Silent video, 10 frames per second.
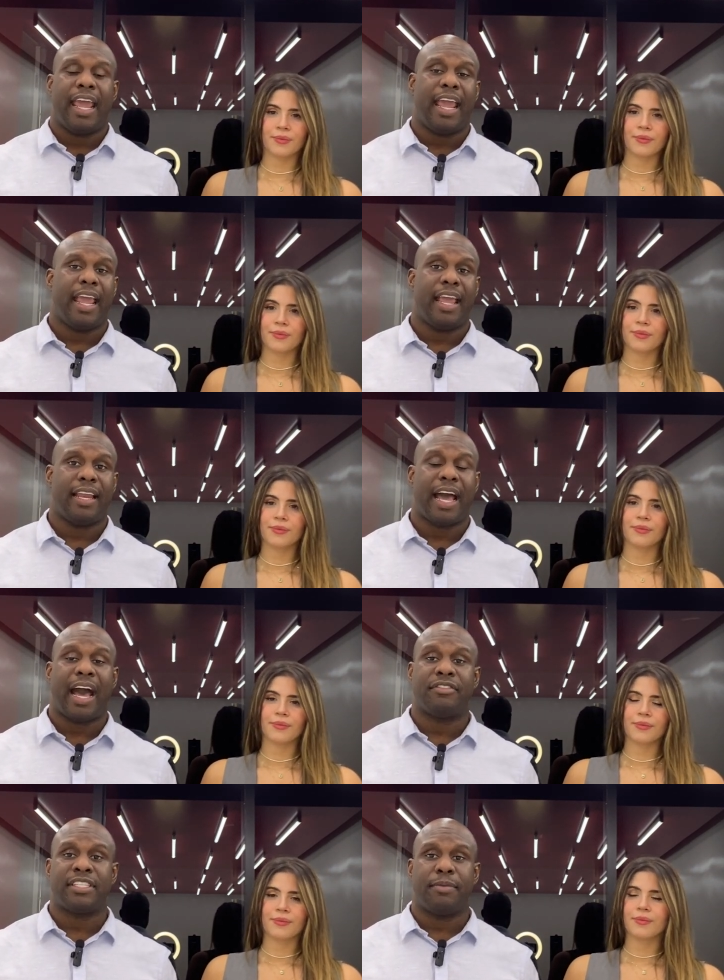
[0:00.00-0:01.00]
Speaker 1: And
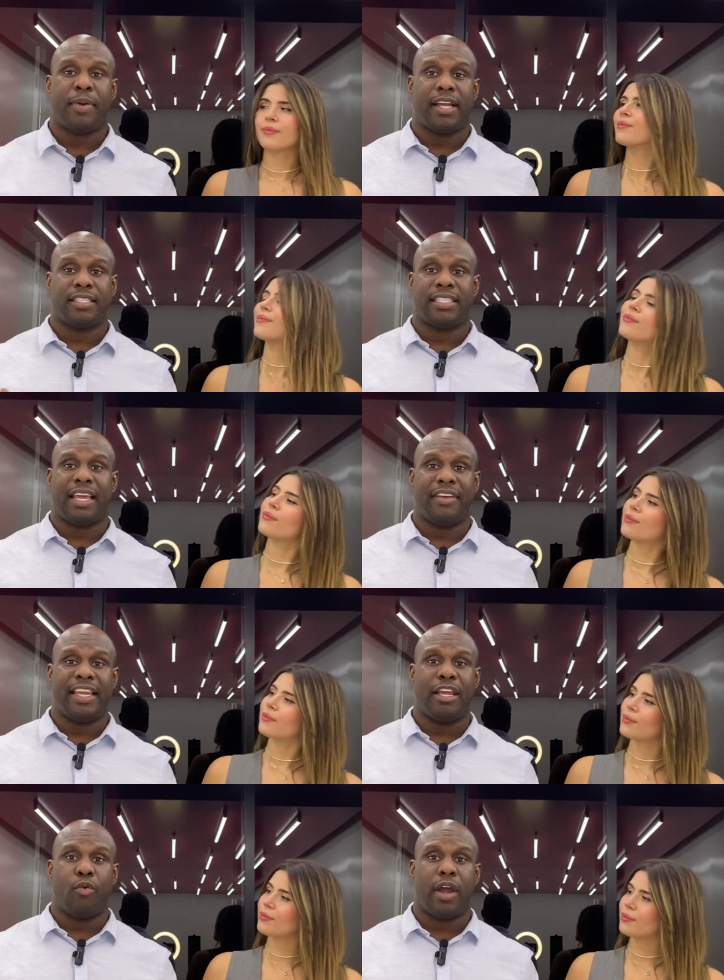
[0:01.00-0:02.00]
I've seen patients save
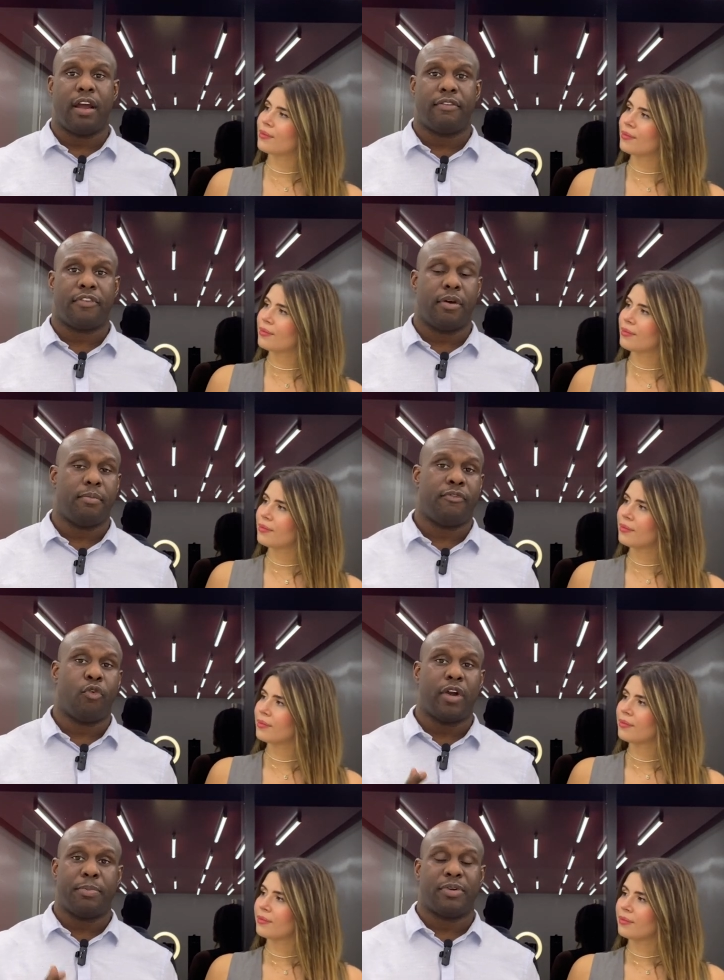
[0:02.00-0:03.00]
anywhere from
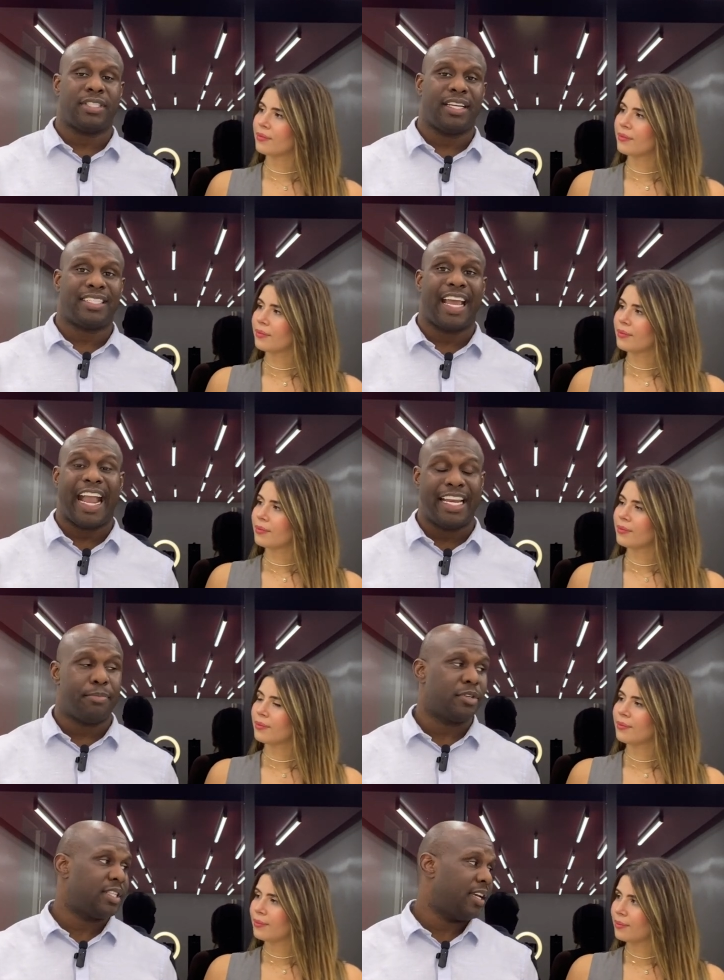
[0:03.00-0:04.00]
40% to
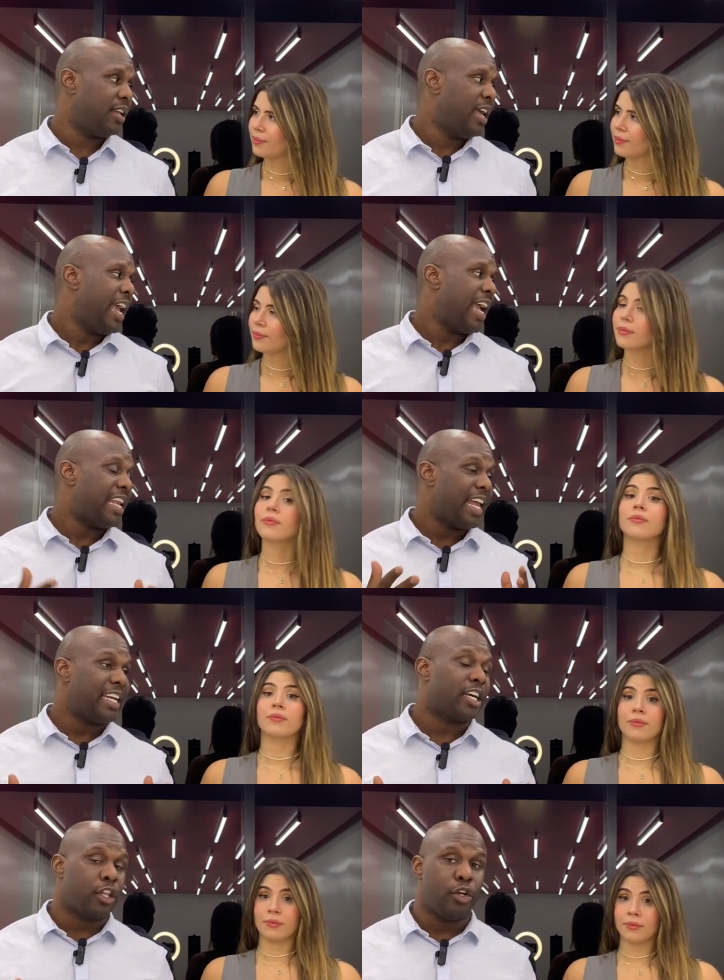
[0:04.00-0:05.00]
80%, and
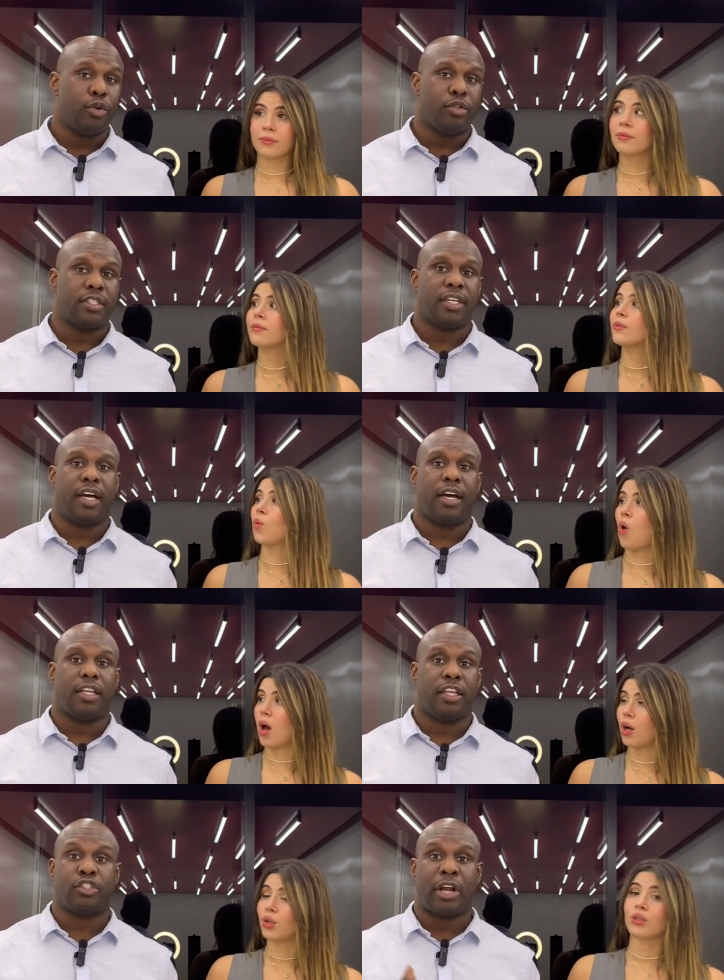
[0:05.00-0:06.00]
that includes
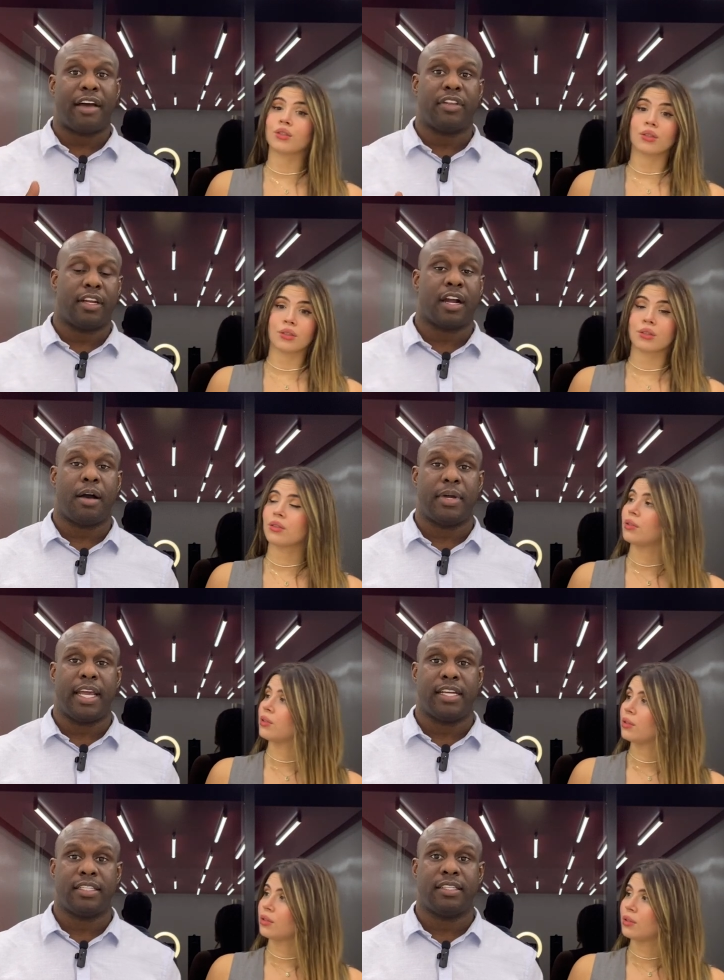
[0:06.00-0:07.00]
uh, the travel and
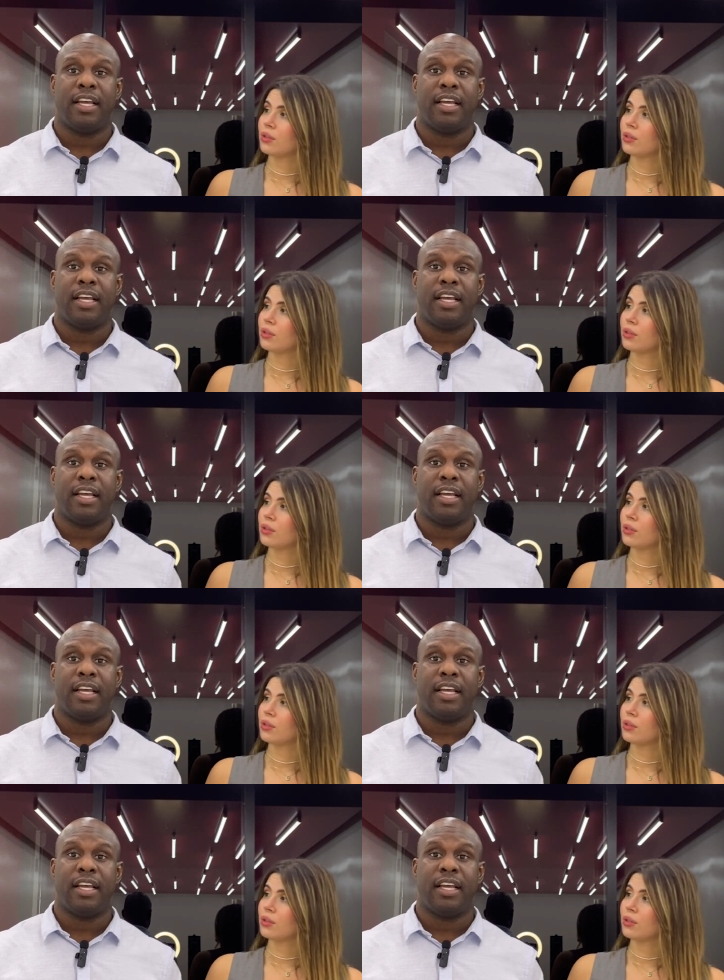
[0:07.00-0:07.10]
accommodation.